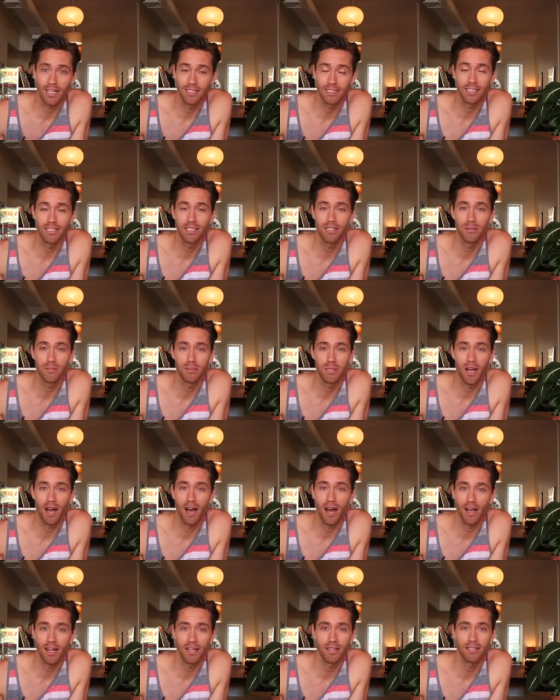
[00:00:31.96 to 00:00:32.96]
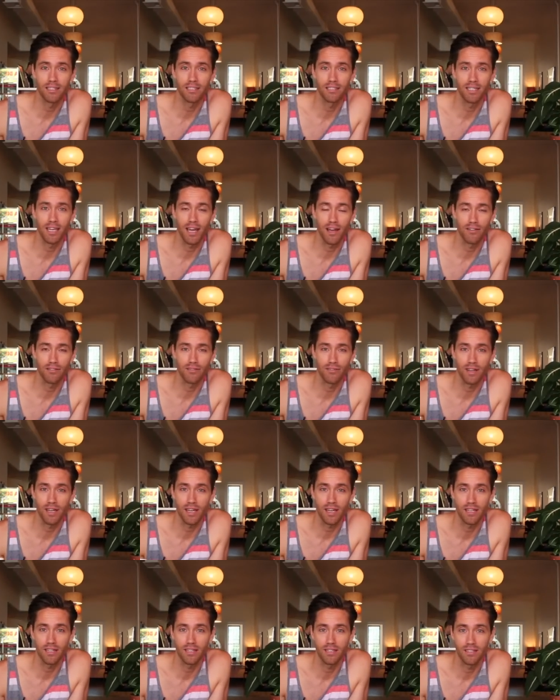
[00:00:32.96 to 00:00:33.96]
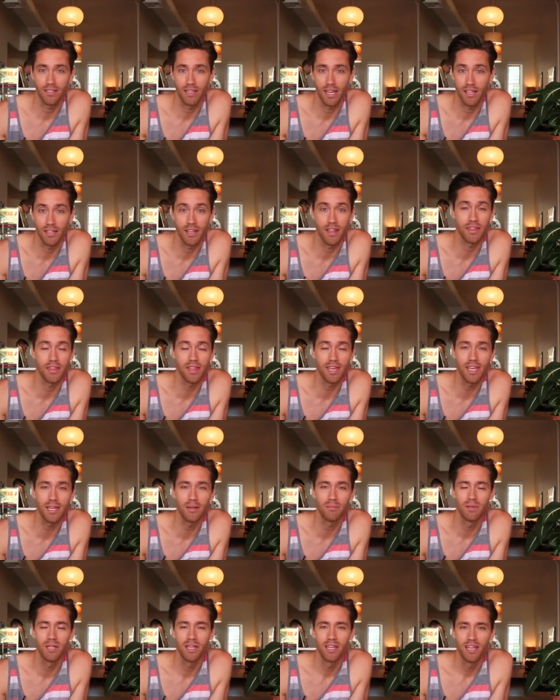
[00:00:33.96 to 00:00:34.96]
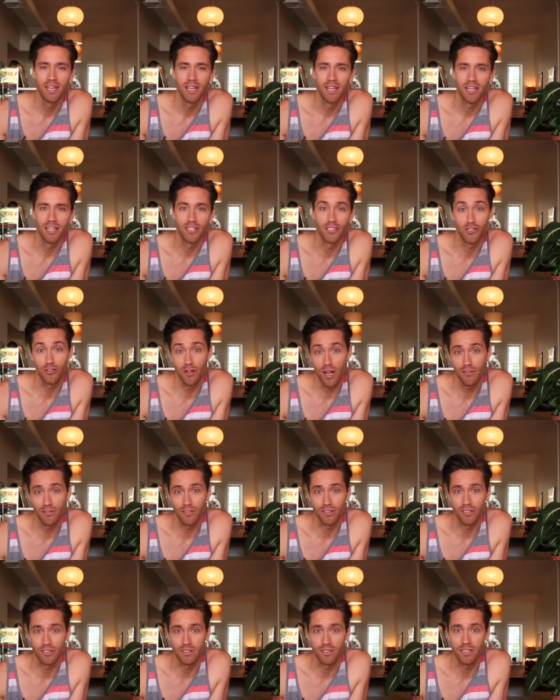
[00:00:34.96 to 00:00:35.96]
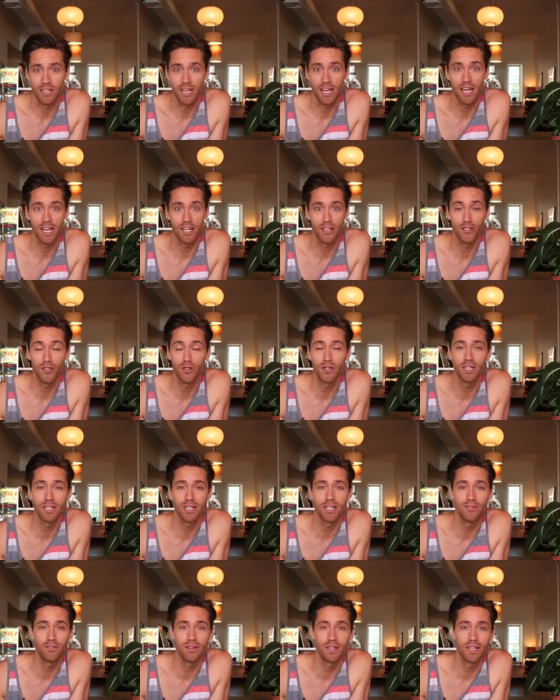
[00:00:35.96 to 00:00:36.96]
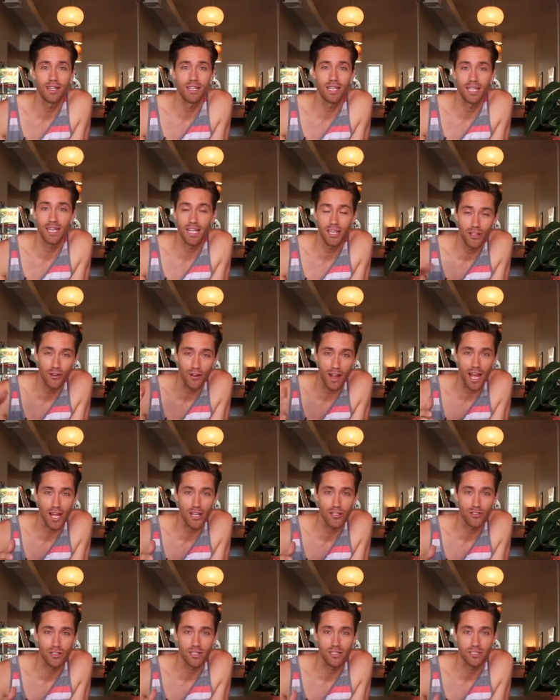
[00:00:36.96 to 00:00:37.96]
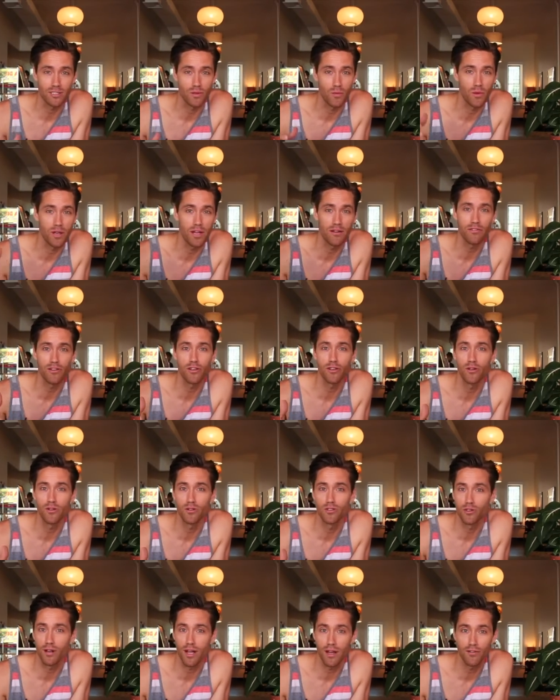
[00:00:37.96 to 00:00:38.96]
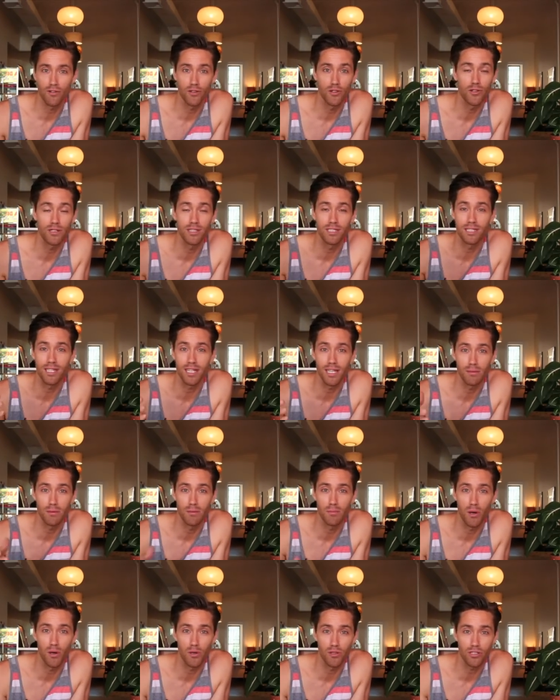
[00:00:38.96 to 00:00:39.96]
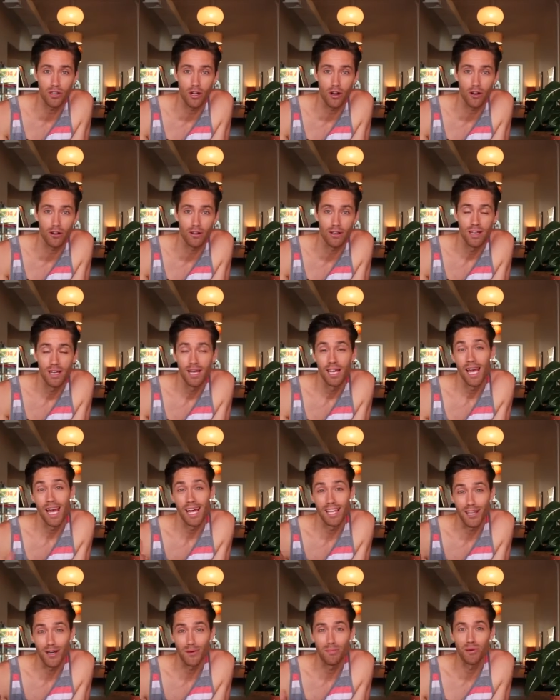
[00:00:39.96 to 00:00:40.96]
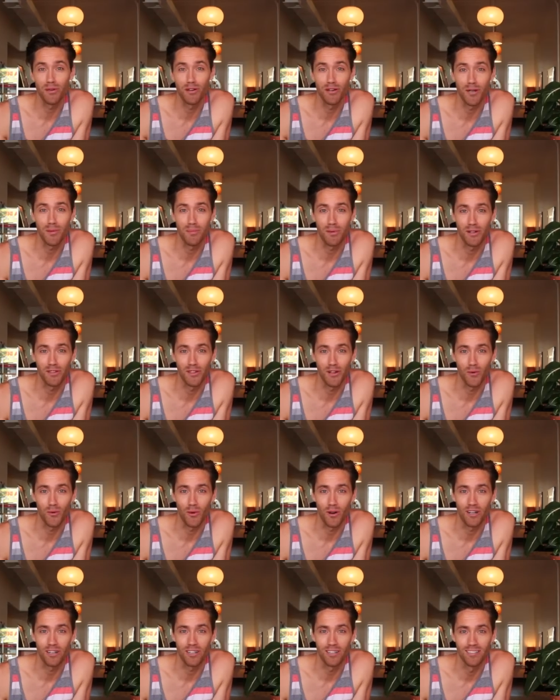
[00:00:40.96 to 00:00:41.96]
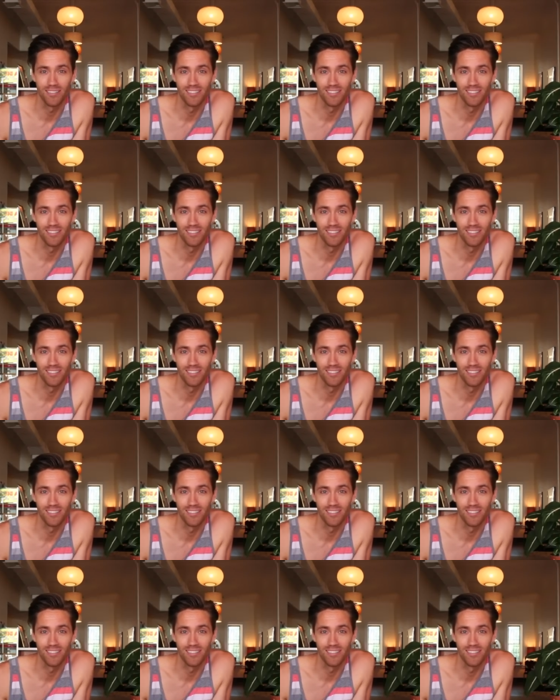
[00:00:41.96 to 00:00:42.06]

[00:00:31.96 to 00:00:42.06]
idea behind this cafe and the theme is travel. And you can even get their address, and whenever you travel, you can send them a postcard and they'll put it up on their wall.